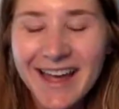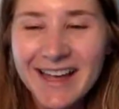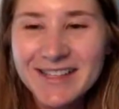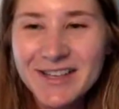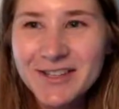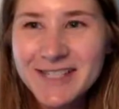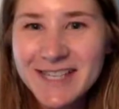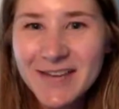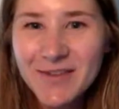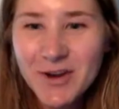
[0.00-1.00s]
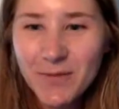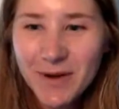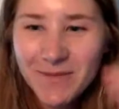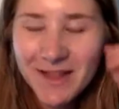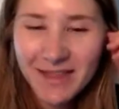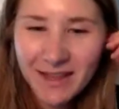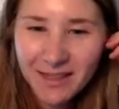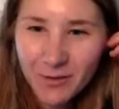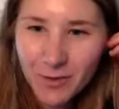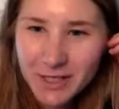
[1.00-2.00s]
Uh, so you'll see when you open up the
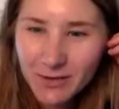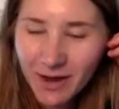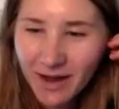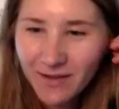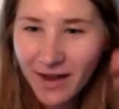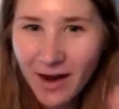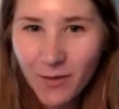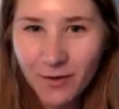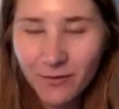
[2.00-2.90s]
link that we do have our